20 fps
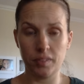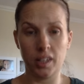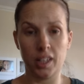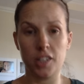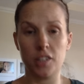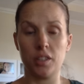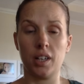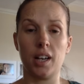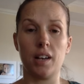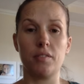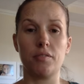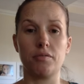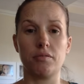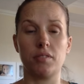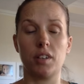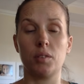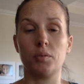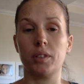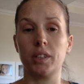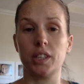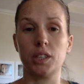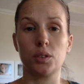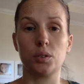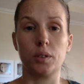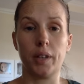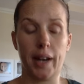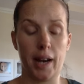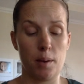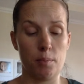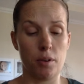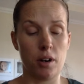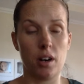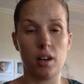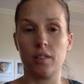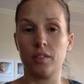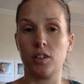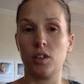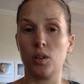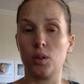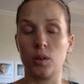I do have a really cool camera.
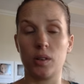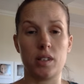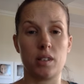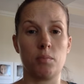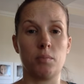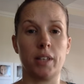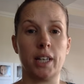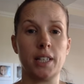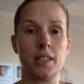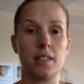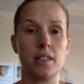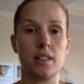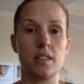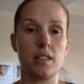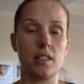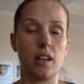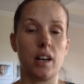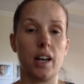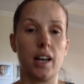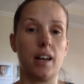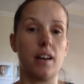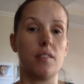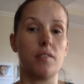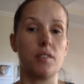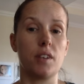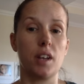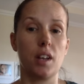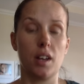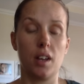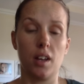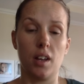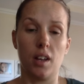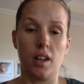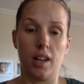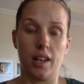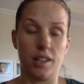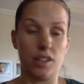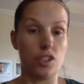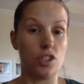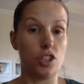I've got awesome lenses. I have
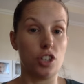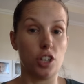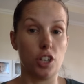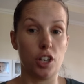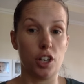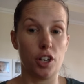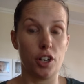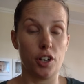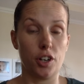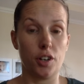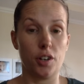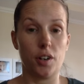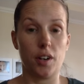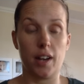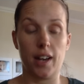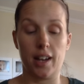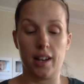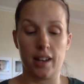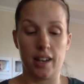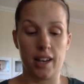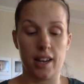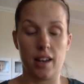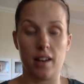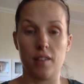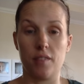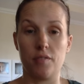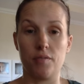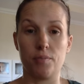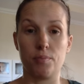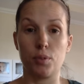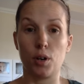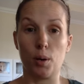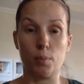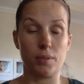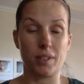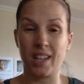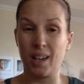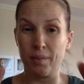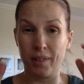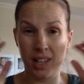a studio. I have
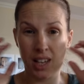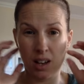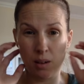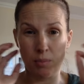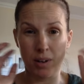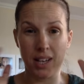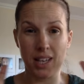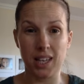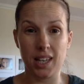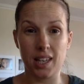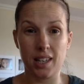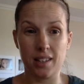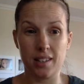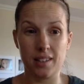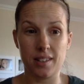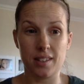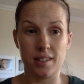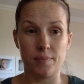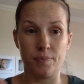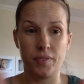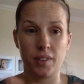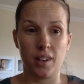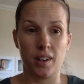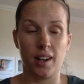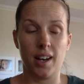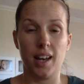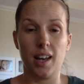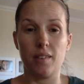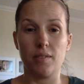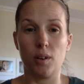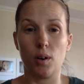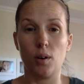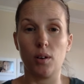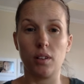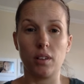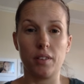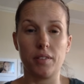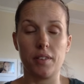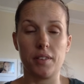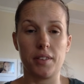props coming out my ears. I have
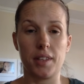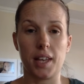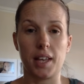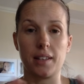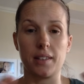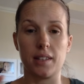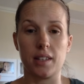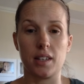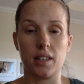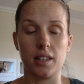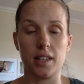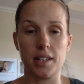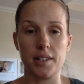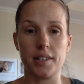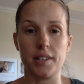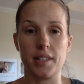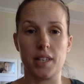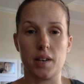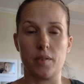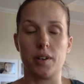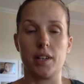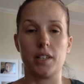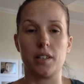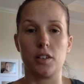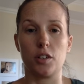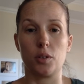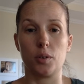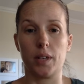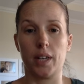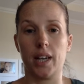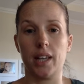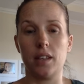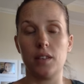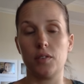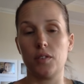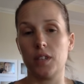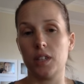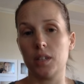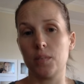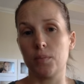all of the things that are necessary to create the
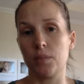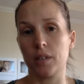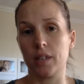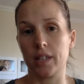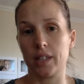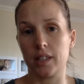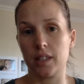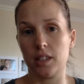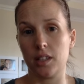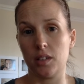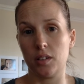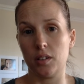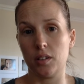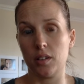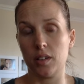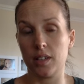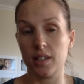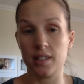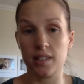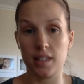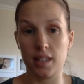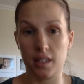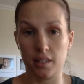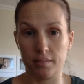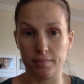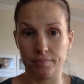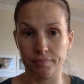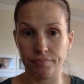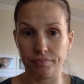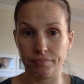finished product that you can see.